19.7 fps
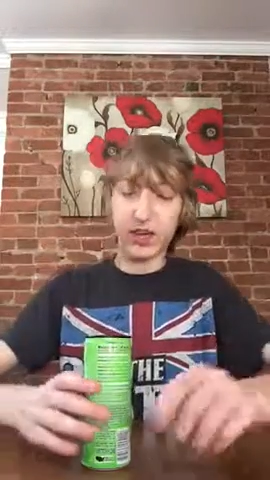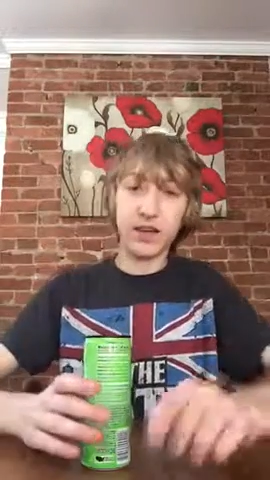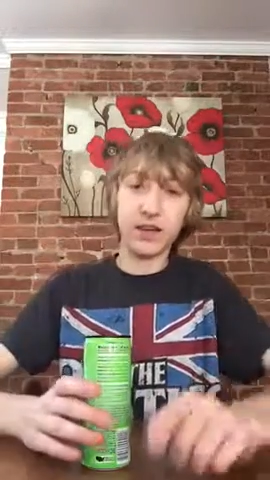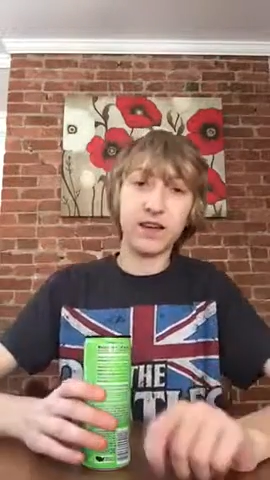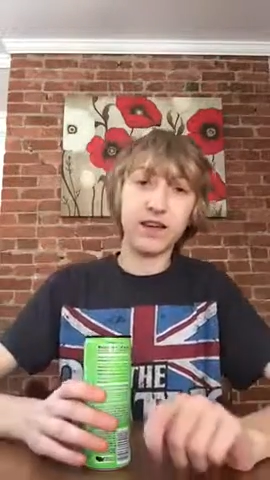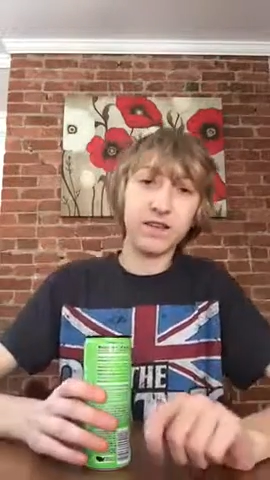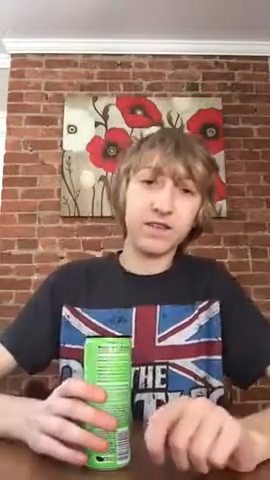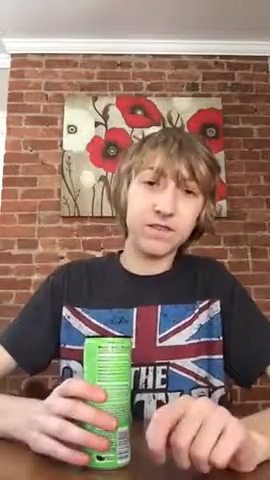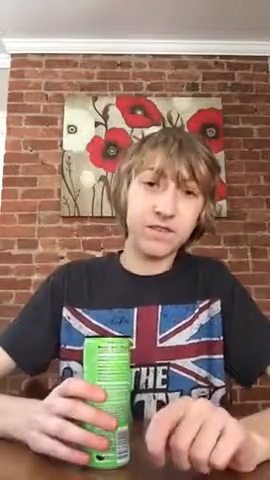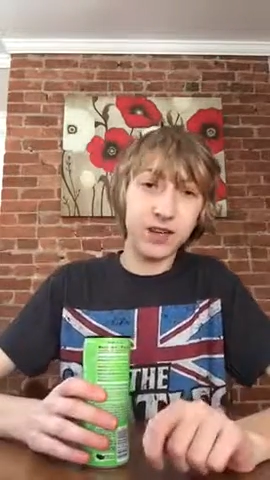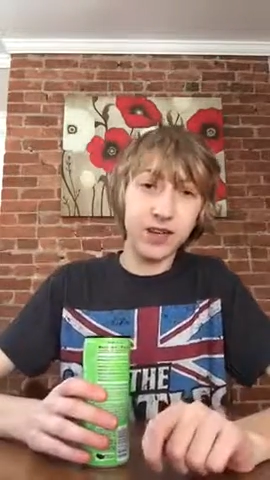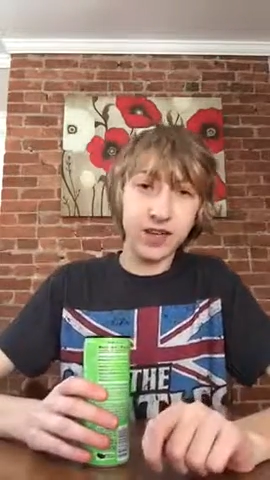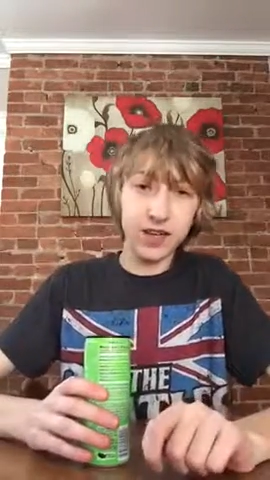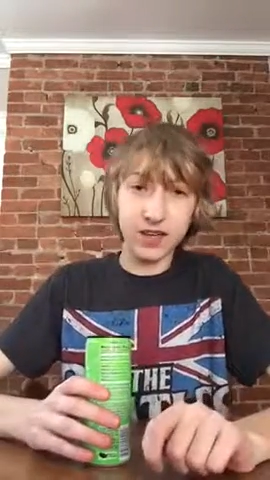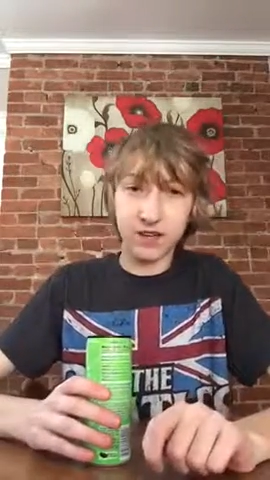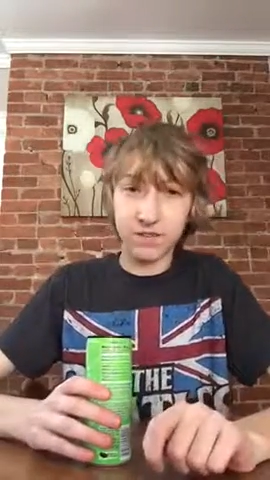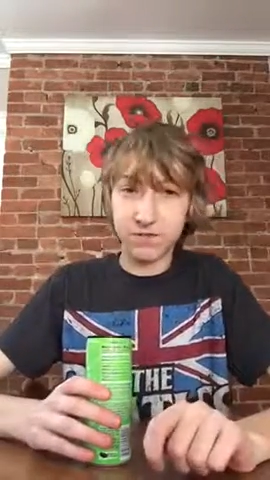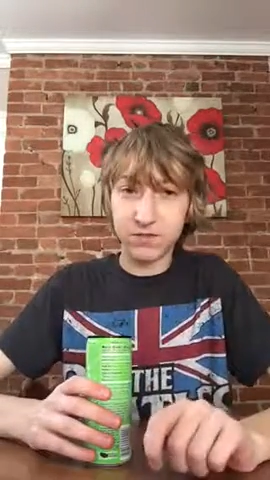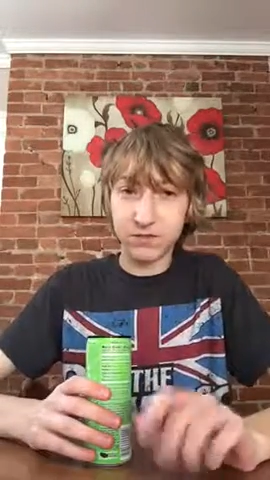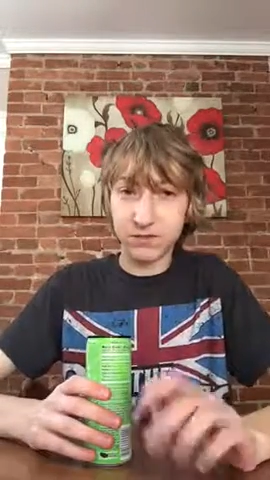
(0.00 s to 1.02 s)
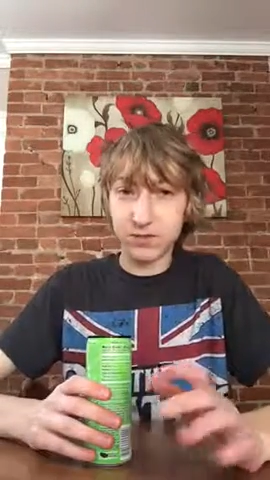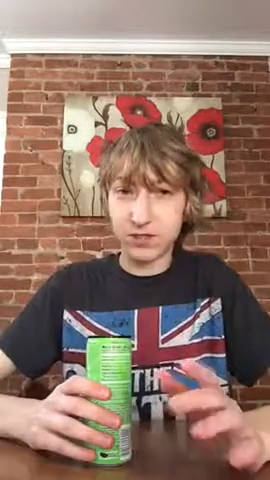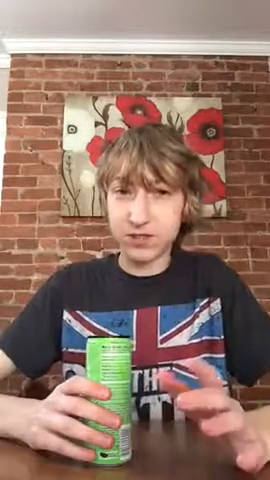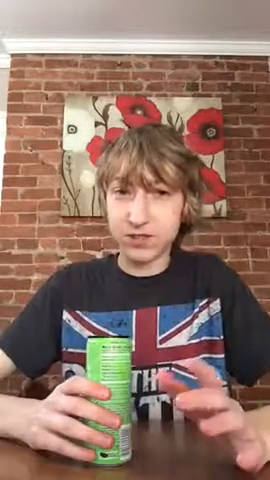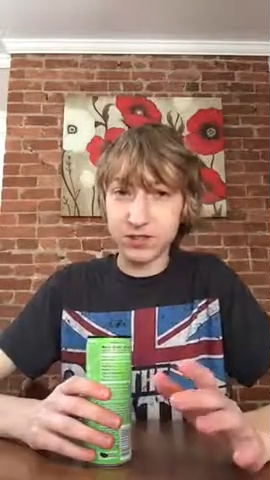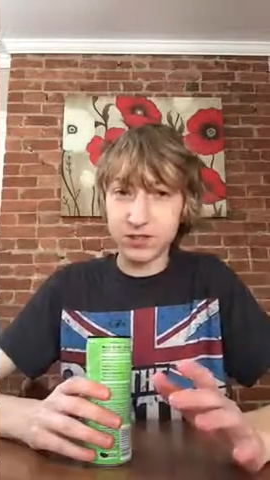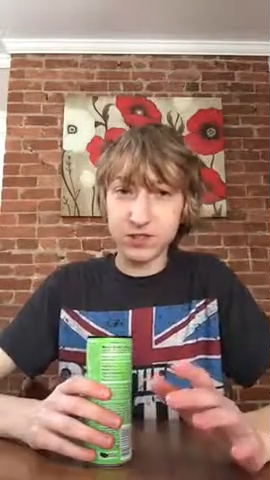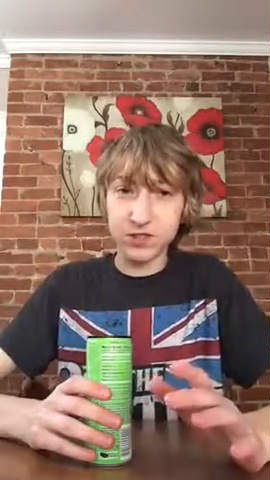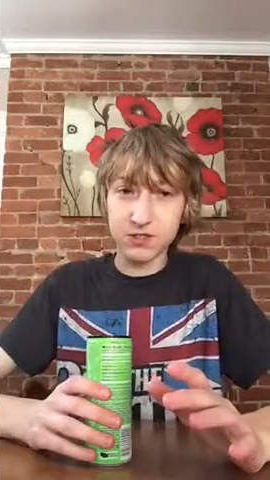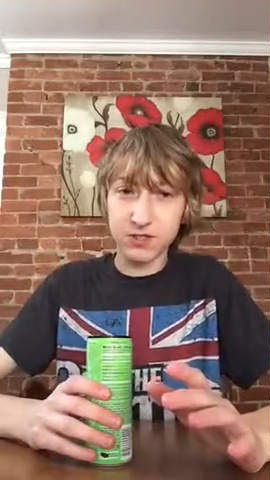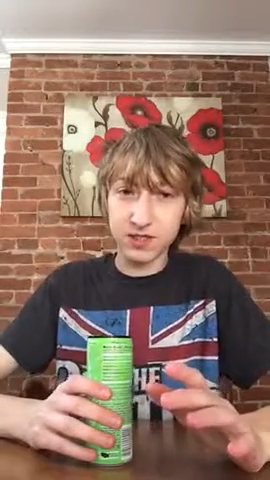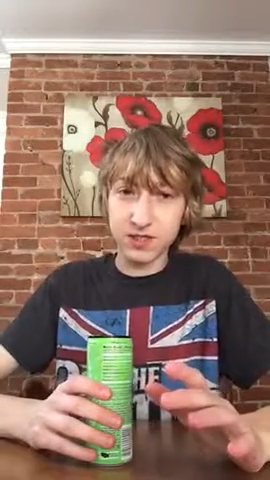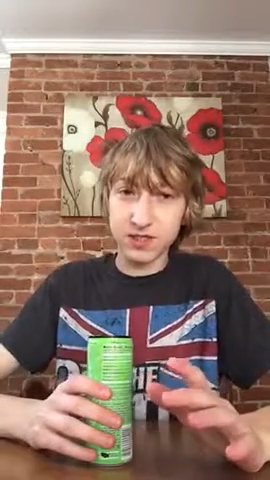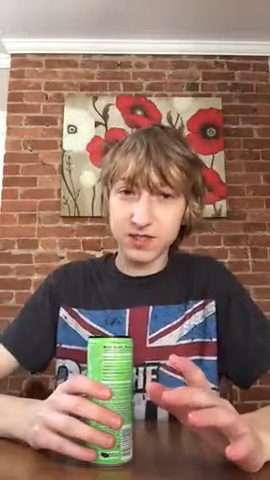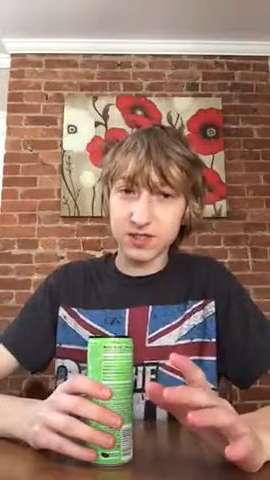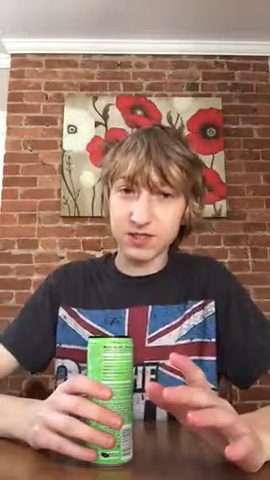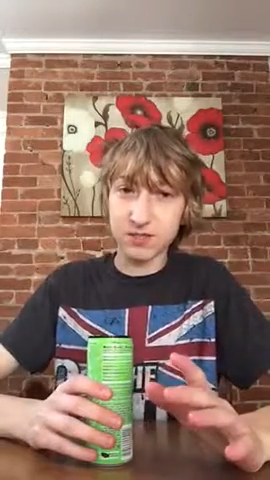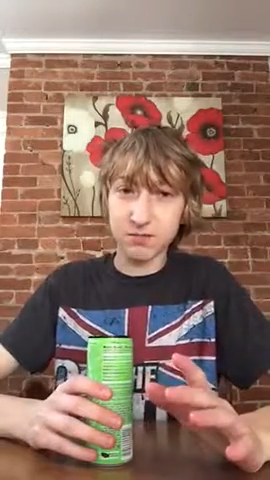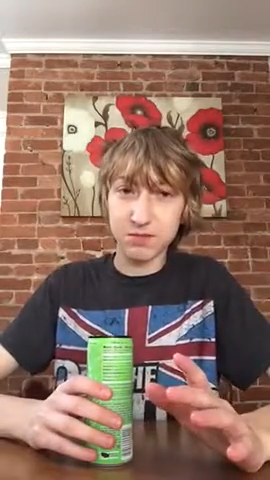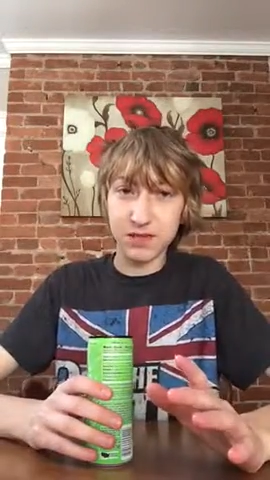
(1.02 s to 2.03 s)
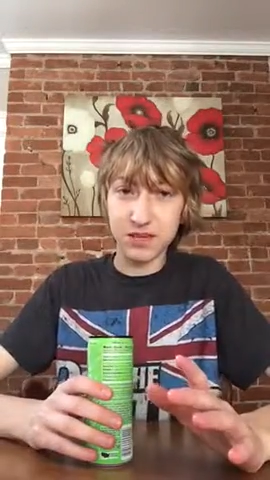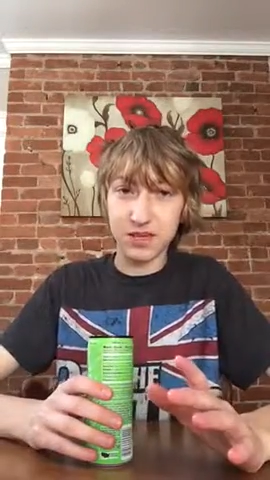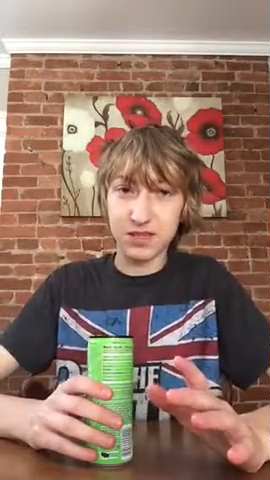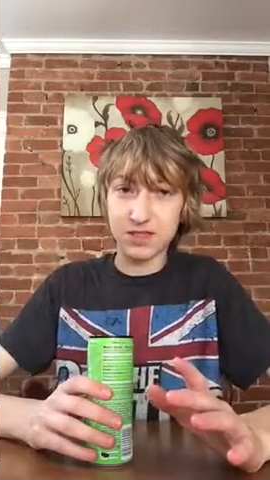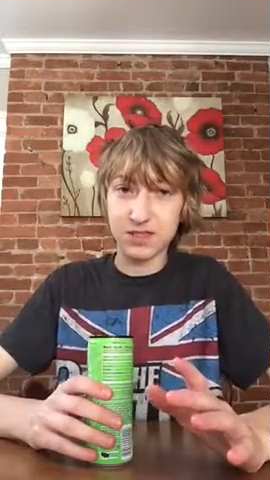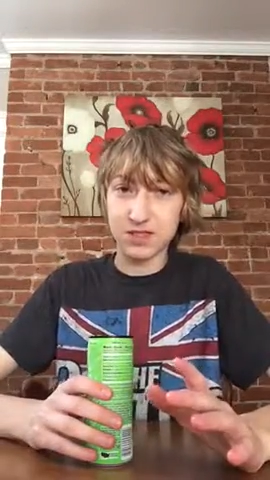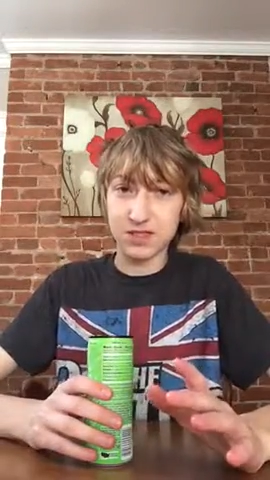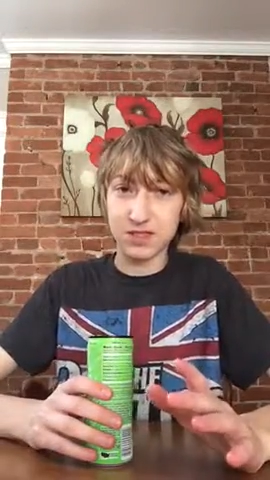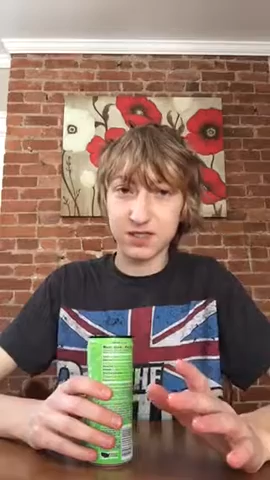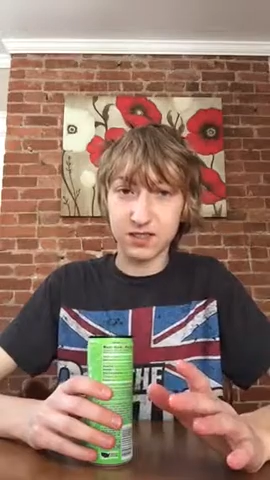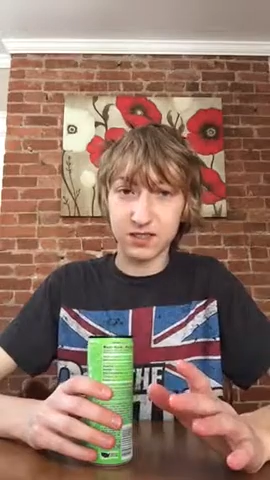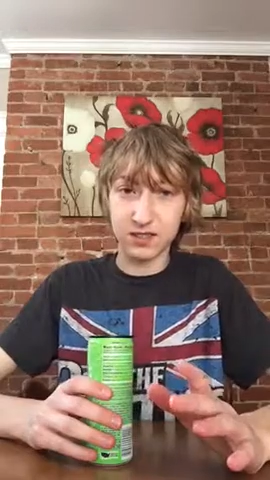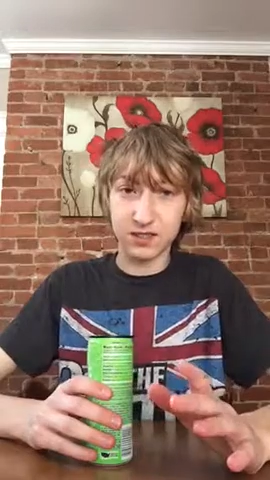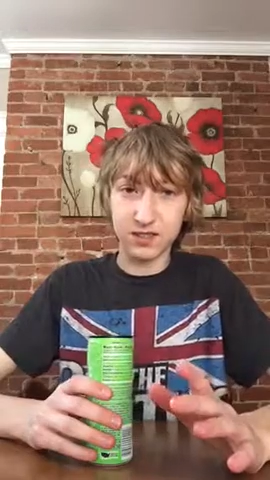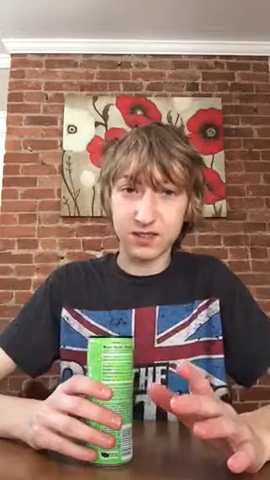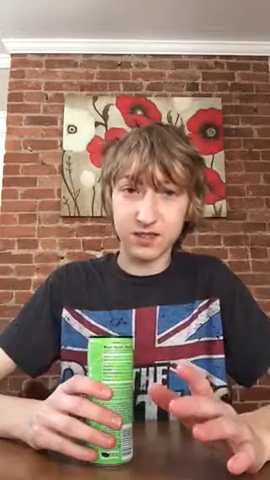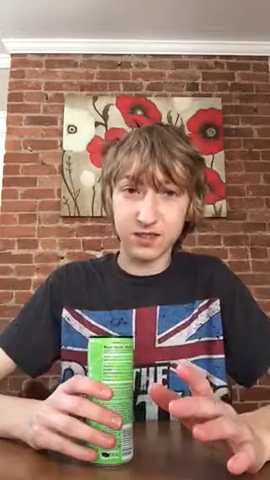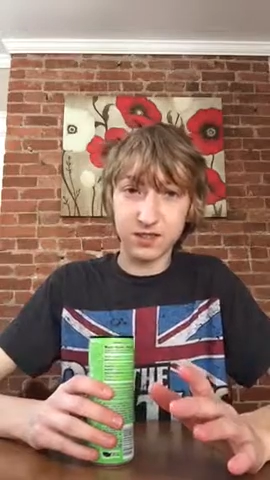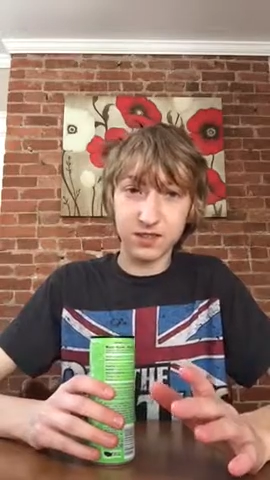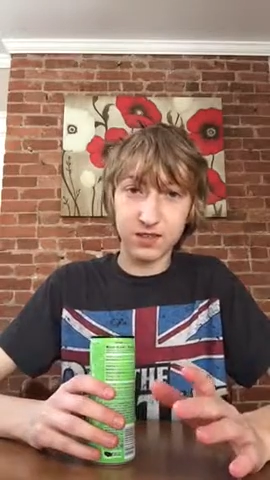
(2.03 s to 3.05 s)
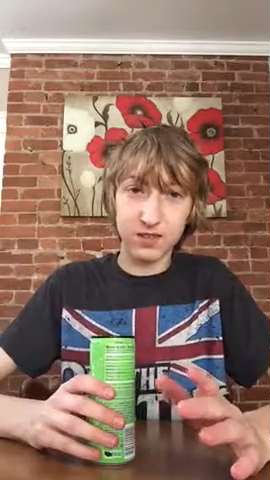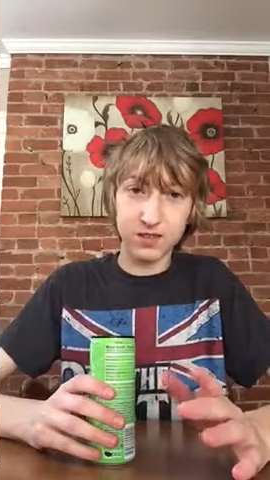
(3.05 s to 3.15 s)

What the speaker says: I've had a few energy drinks in the past, like,